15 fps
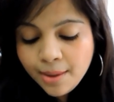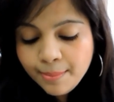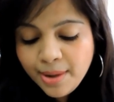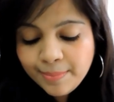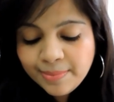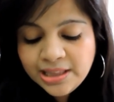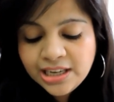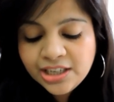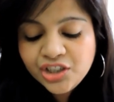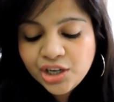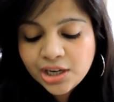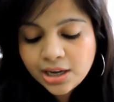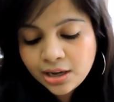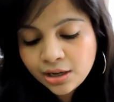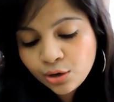Maybelline
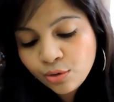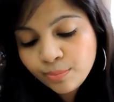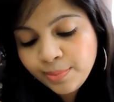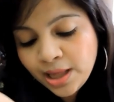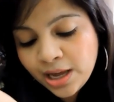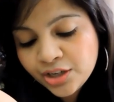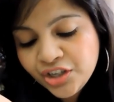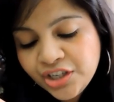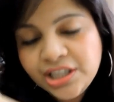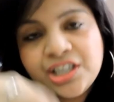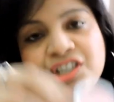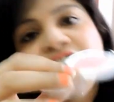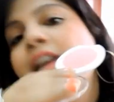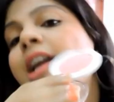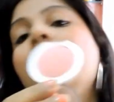Cheeky Glow blush in the
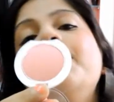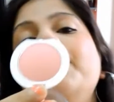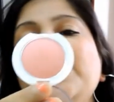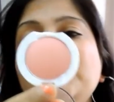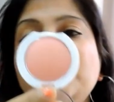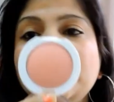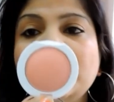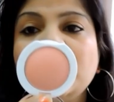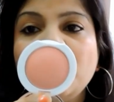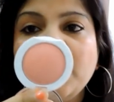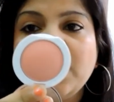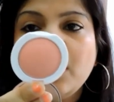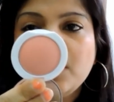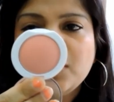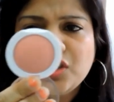shade Peachy
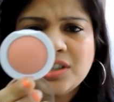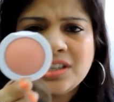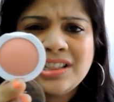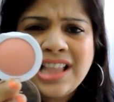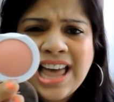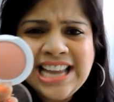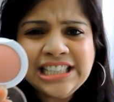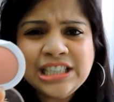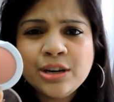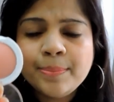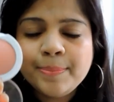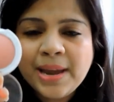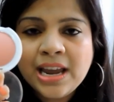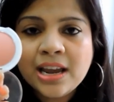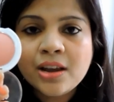Sweetie which is a lighter
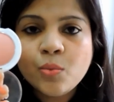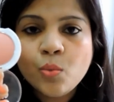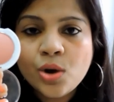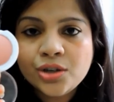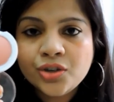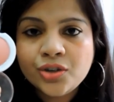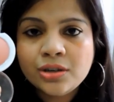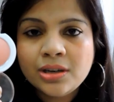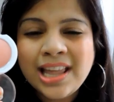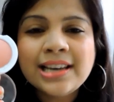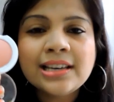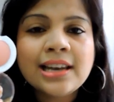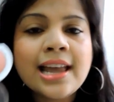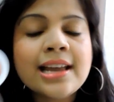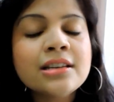pink version
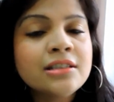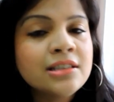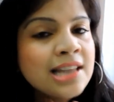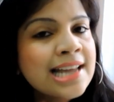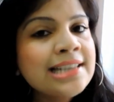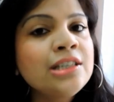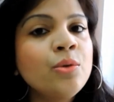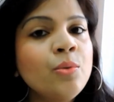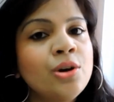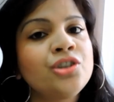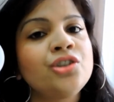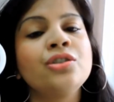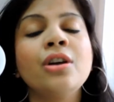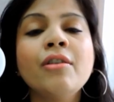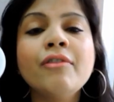like like lighter
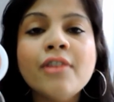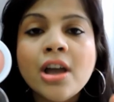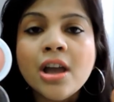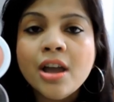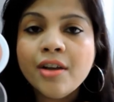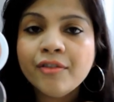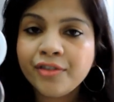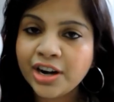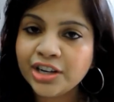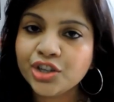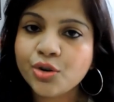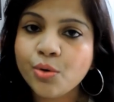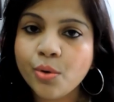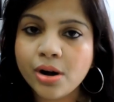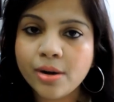version of
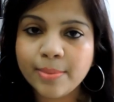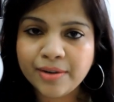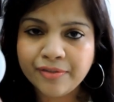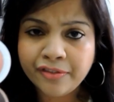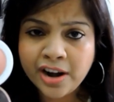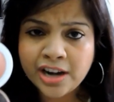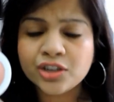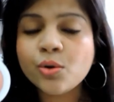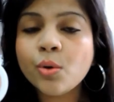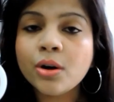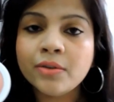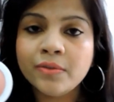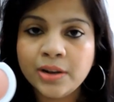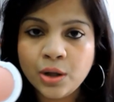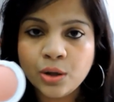Fresh Coral but Fresh
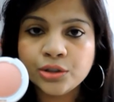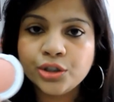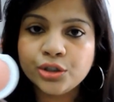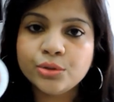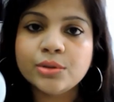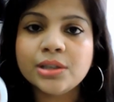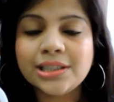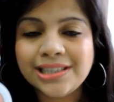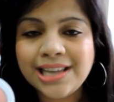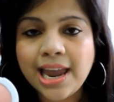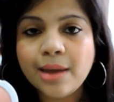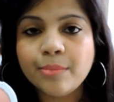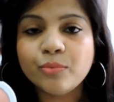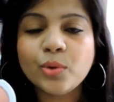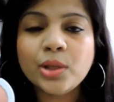Coral will also do the
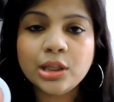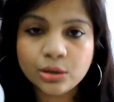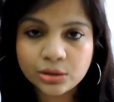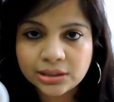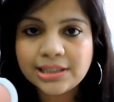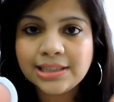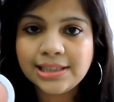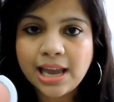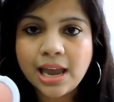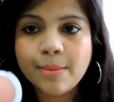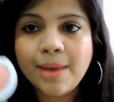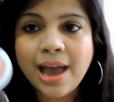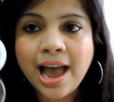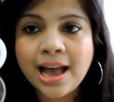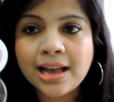same will look the
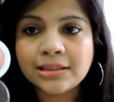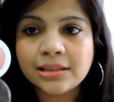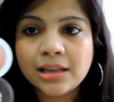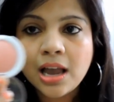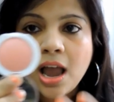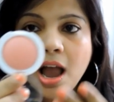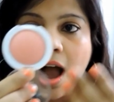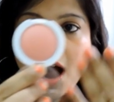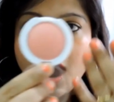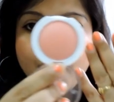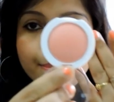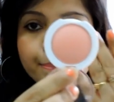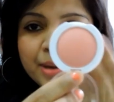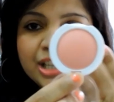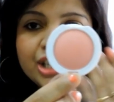same as
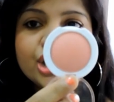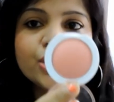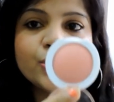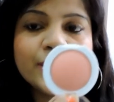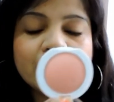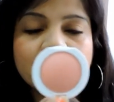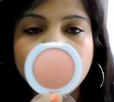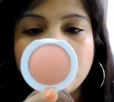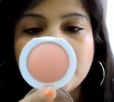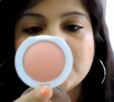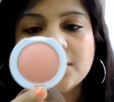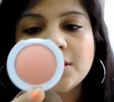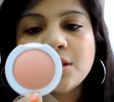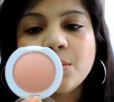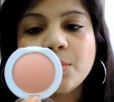uh, Peachy Sweetie
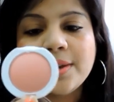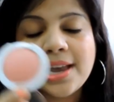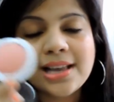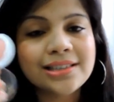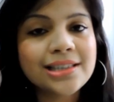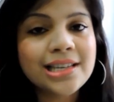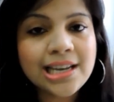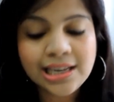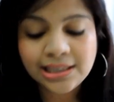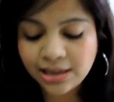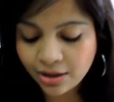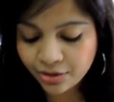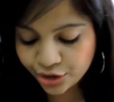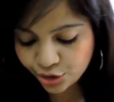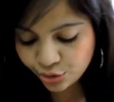will so yes these
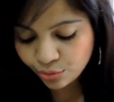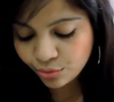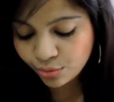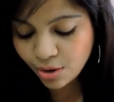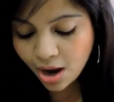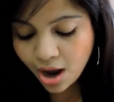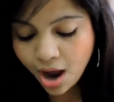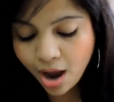are the two